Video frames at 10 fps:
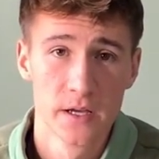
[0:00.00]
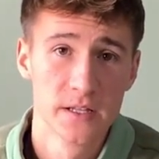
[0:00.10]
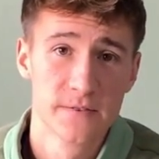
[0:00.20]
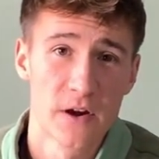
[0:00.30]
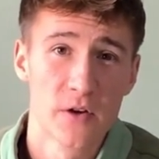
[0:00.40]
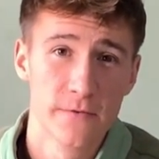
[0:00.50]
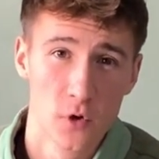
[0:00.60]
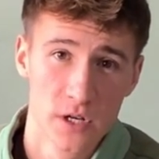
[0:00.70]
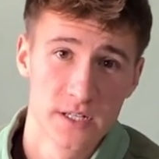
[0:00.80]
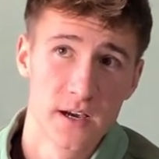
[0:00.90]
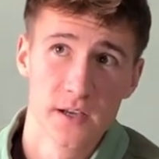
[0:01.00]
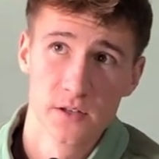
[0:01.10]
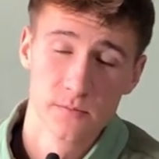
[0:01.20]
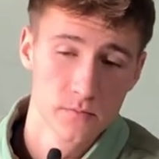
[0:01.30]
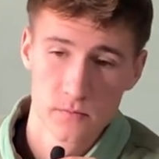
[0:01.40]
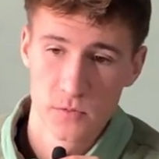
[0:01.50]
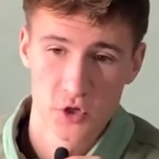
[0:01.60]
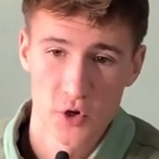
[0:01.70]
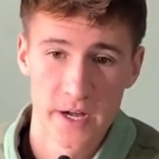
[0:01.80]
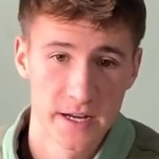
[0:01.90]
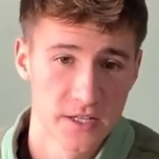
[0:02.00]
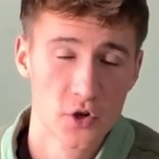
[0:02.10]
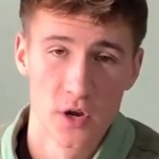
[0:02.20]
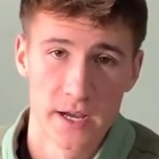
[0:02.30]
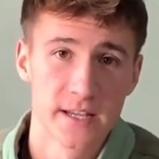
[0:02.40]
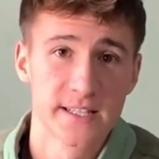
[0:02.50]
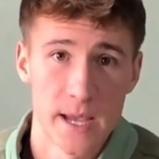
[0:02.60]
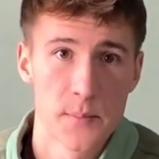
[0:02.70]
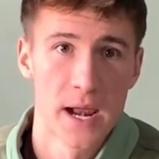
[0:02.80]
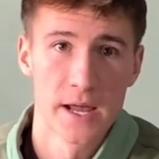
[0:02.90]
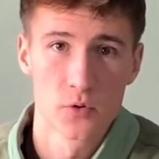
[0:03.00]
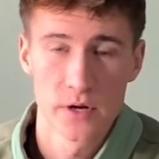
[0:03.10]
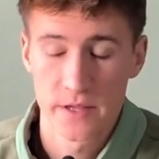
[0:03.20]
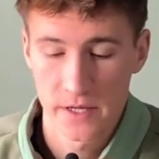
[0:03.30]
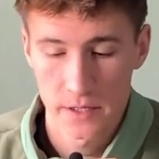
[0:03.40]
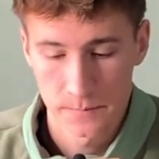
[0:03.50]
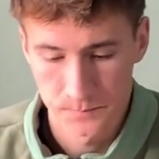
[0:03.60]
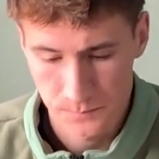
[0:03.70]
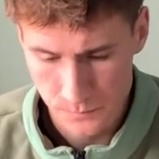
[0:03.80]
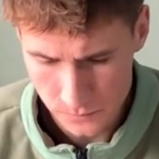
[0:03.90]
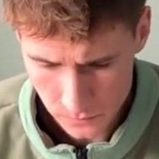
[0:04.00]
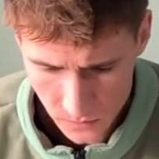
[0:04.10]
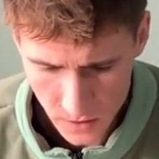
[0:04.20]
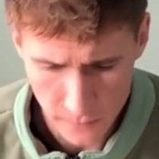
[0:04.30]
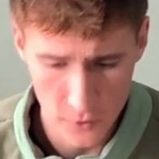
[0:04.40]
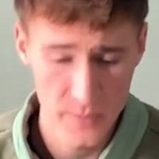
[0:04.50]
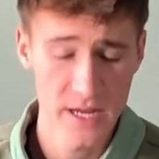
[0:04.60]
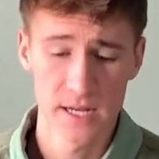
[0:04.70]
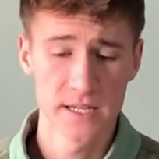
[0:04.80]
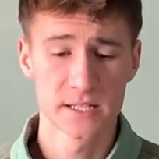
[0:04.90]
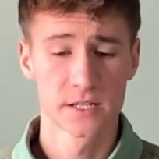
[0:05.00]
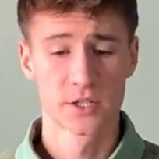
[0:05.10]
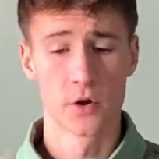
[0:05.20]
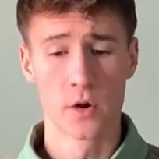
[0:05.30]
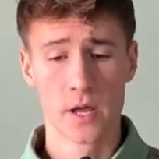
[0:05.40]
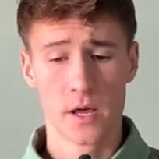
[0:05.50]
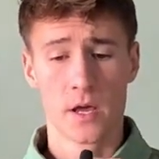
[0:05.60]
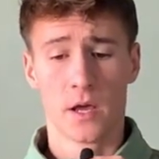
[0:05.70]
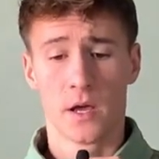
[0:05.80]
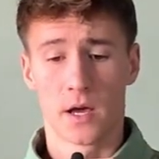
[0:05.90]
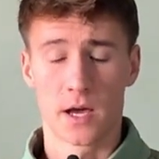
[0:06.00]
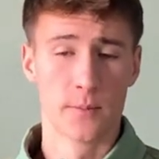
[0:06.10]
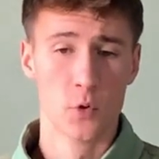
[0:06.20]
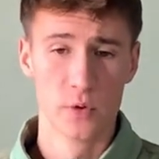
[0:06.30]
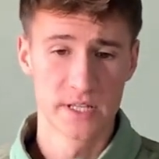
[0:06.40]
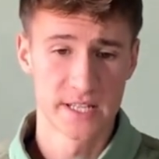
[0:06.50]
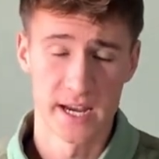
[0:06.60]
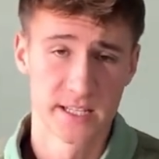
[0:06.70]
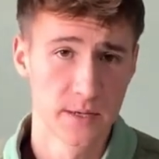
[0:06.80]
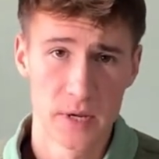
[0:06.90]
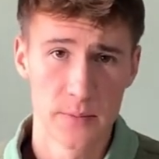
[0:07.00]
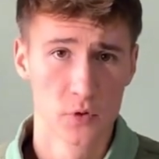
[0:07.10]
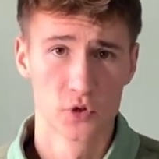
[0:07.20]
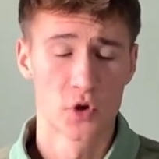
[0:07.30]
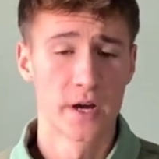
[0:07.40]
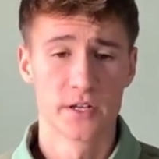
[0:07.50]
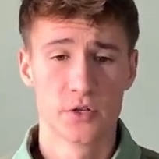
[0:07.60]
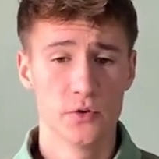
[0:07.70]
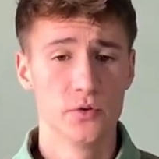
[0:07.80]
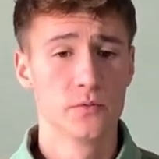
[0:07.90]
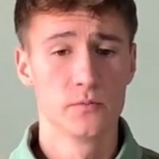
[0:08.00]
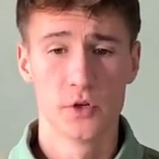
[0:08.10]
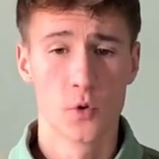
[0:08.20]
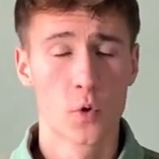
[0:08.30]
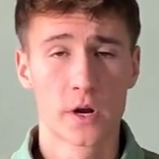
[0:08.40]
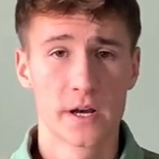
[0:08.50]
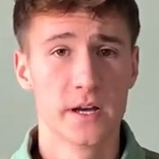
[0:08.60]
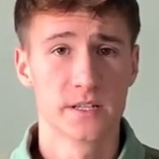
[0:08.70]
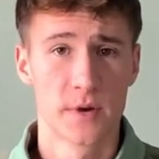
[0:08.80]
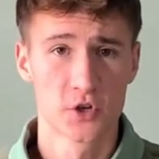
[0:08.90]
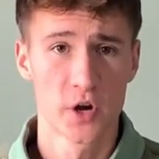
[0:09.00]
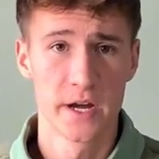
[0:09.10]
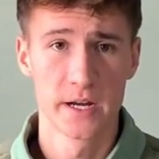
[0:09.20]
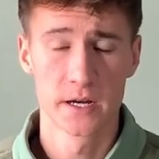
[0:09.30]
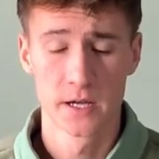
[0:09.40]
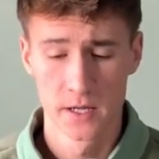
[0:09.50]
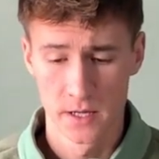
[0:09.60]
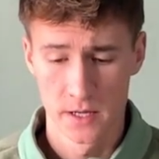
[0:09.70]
it's very volatile. The training is not like a set plan or anything, for me at least. So I'm always texting people, trying to, organize my training,